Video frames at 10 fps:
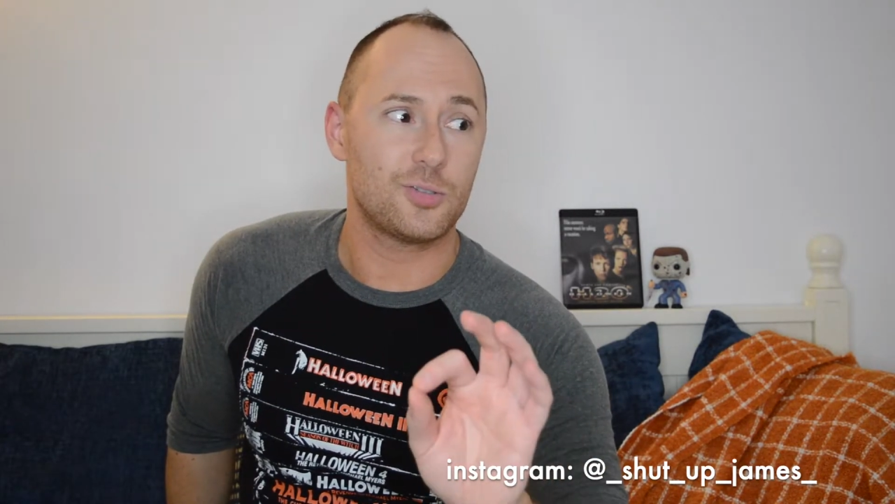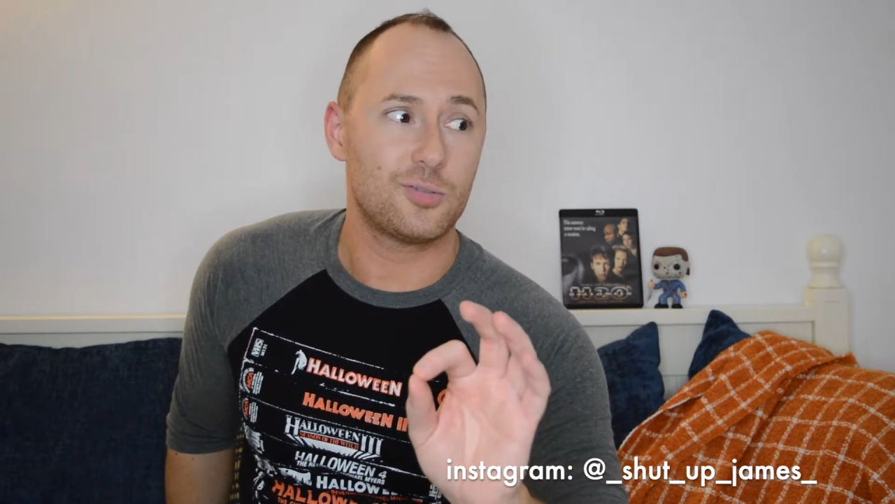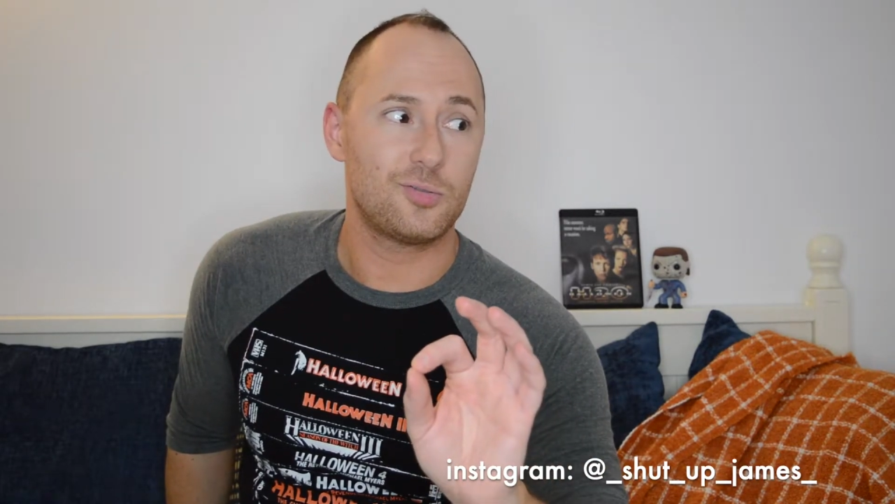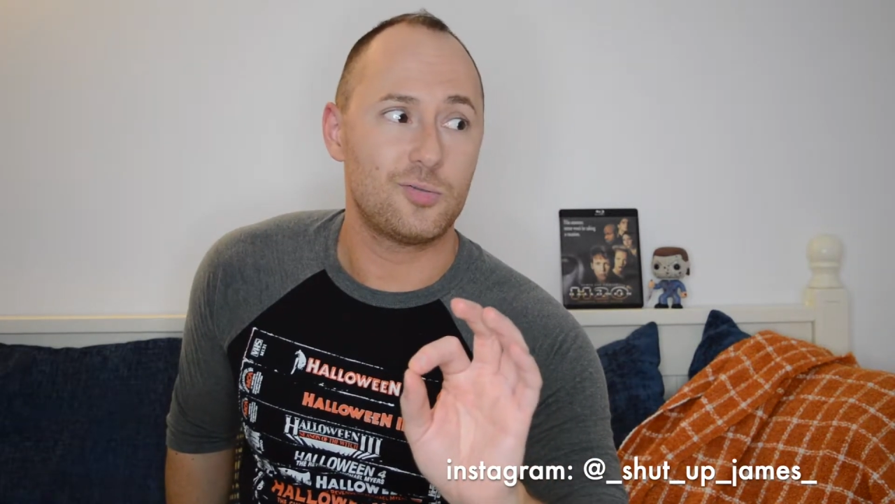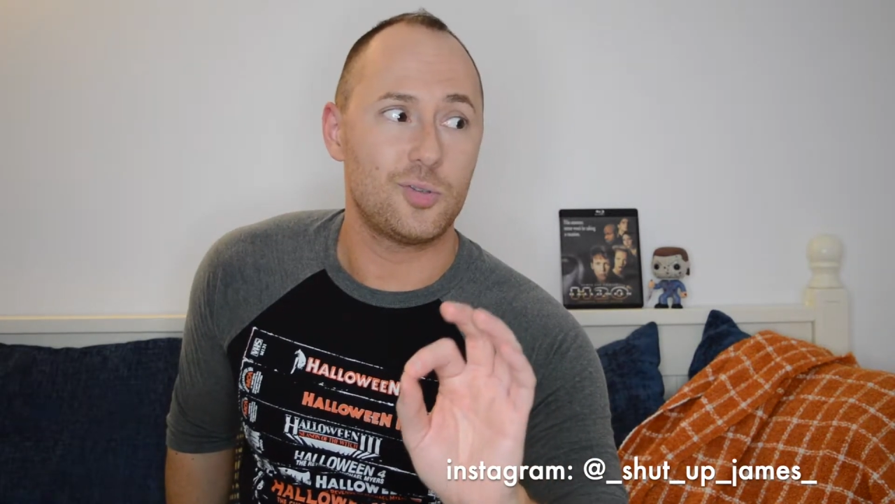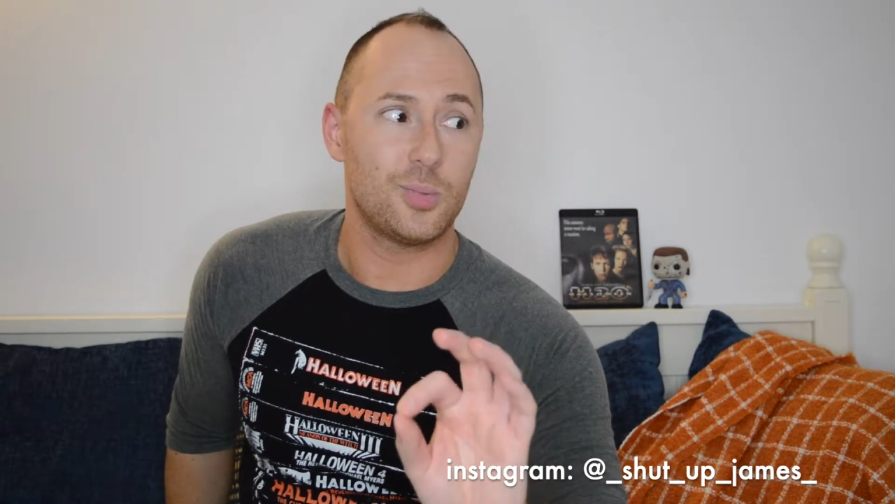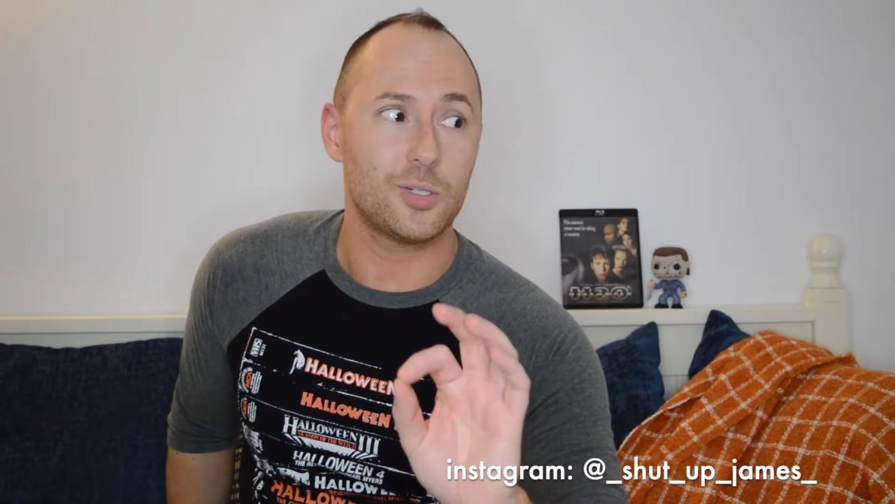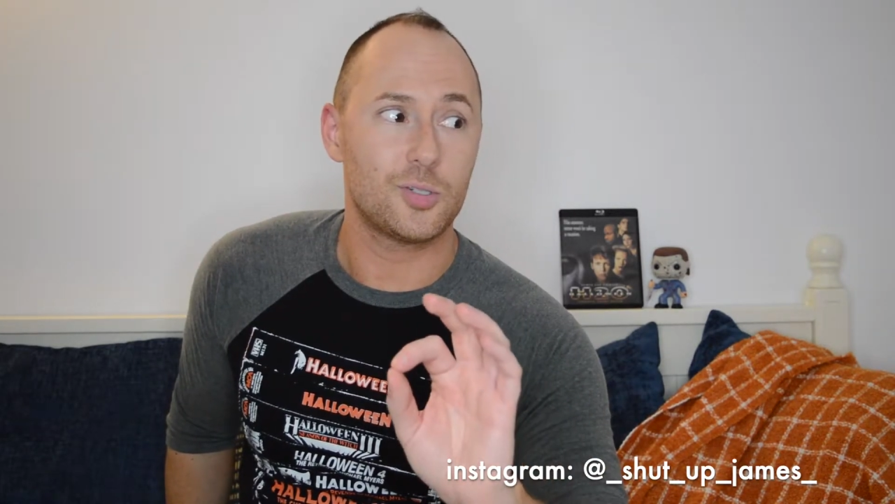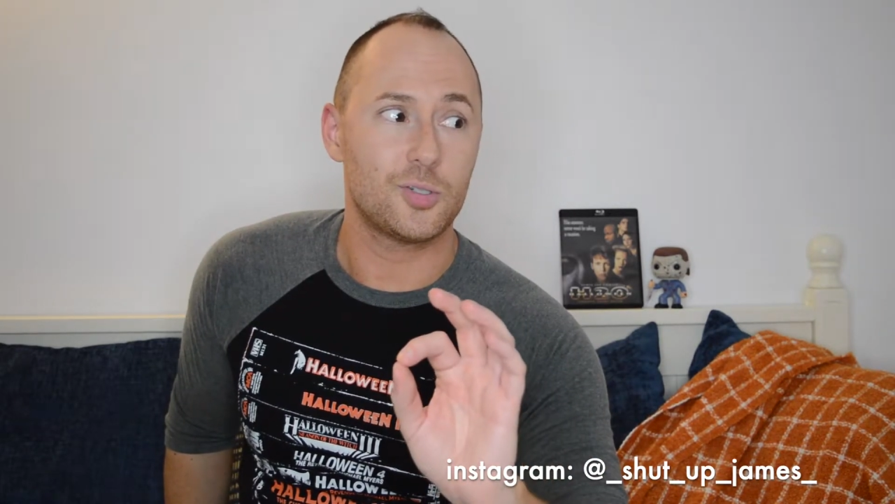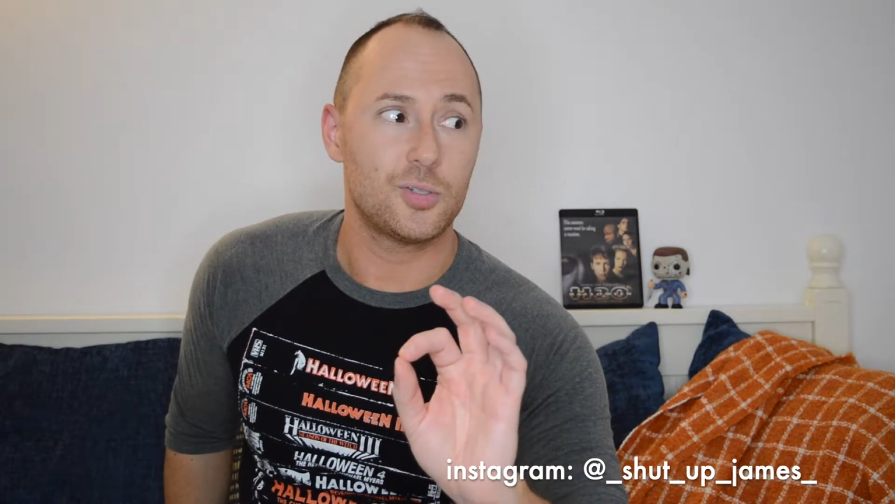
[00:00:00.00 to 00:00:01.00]
just too
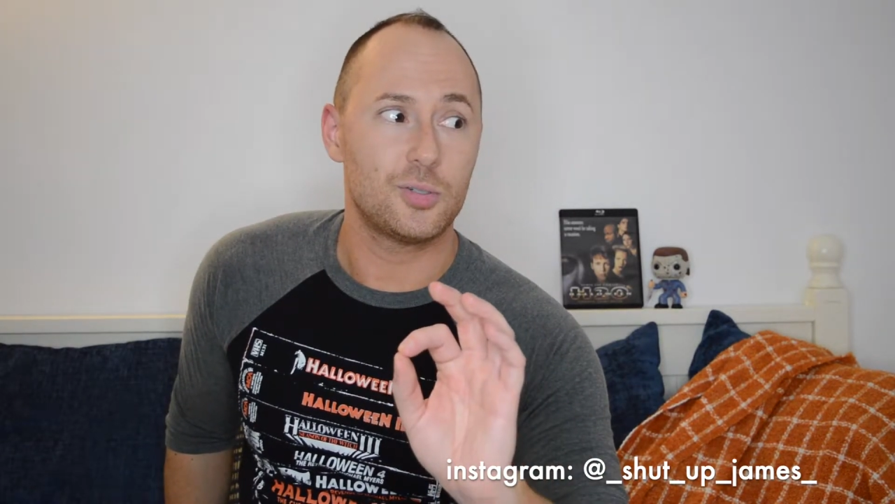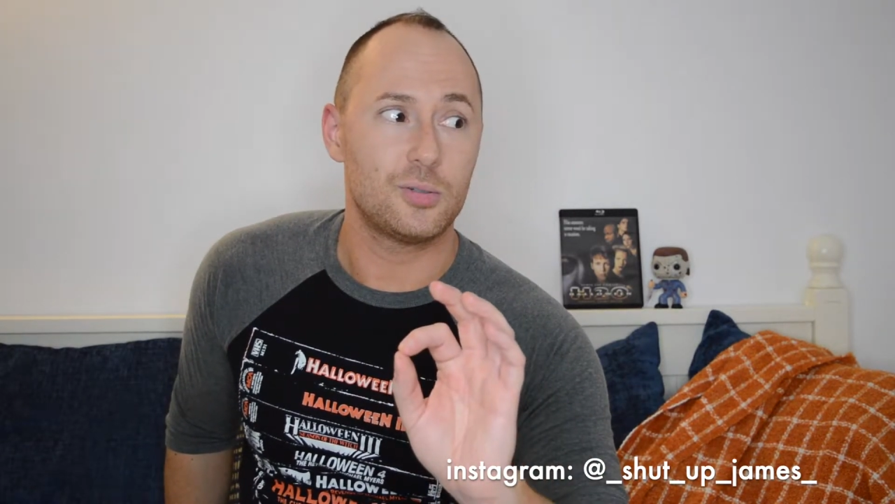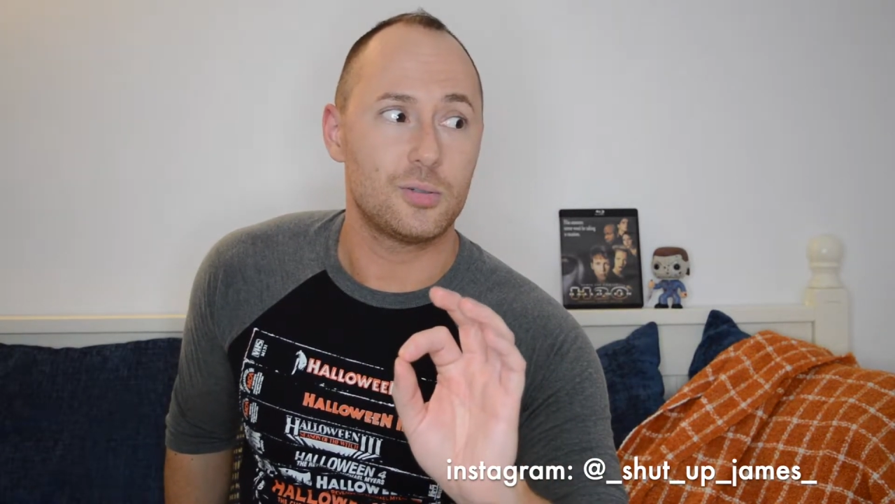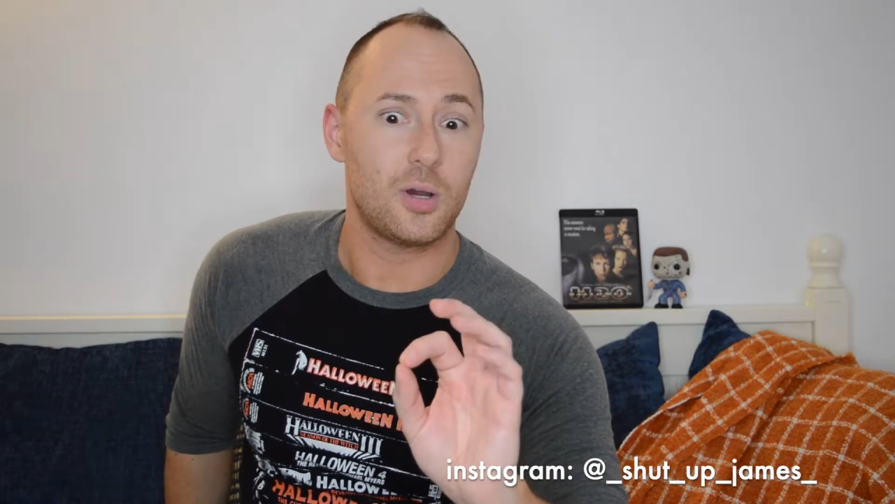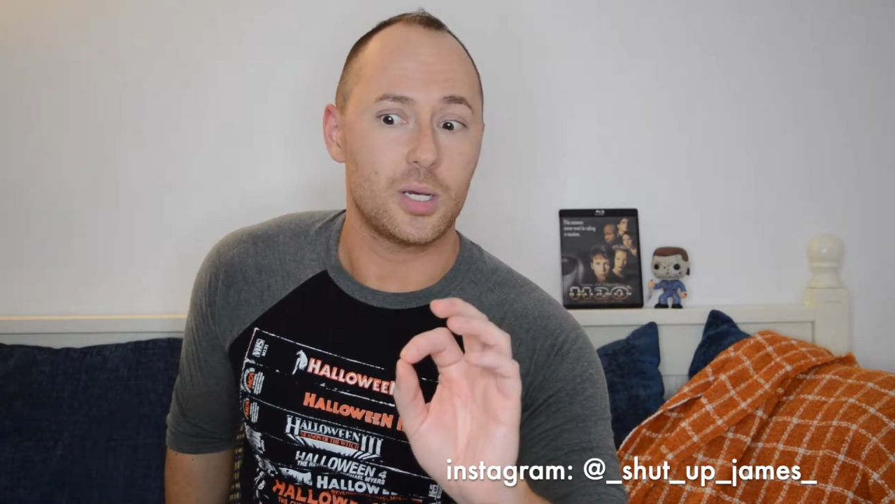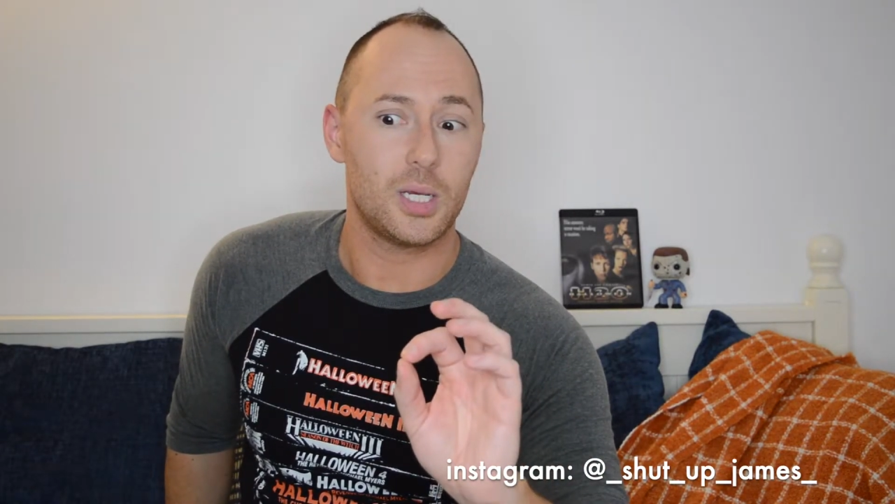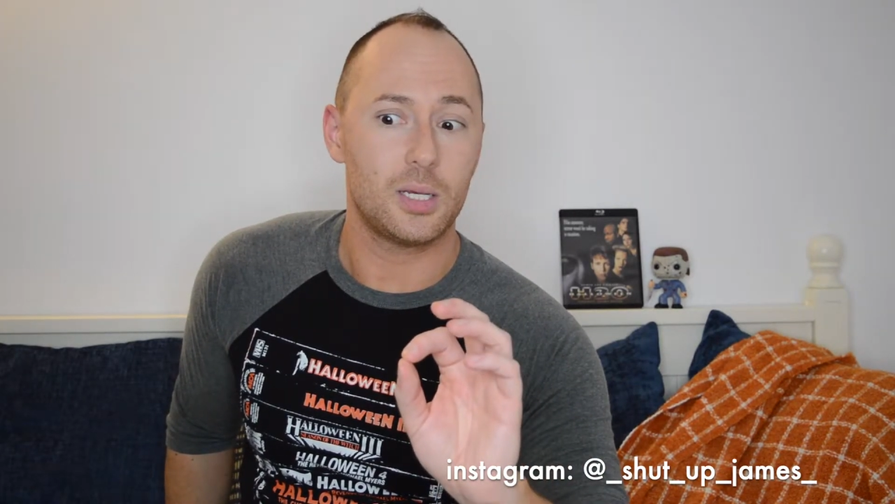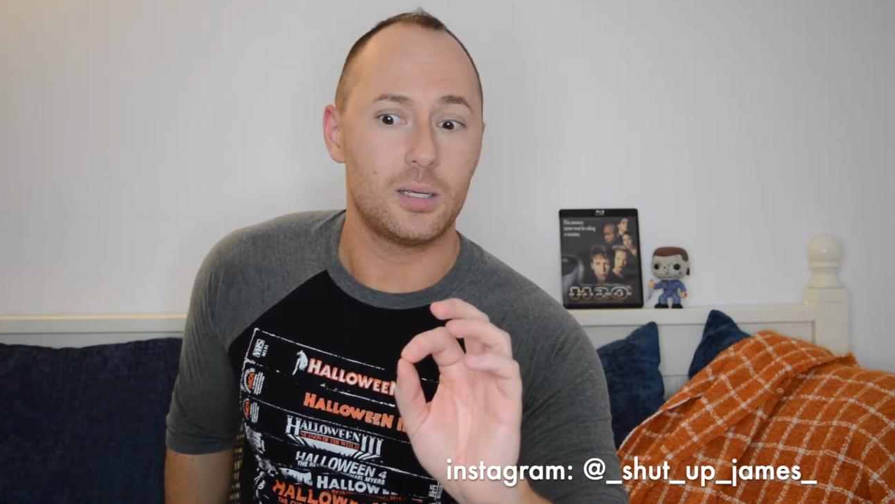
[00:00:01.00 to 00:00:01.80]
much talking.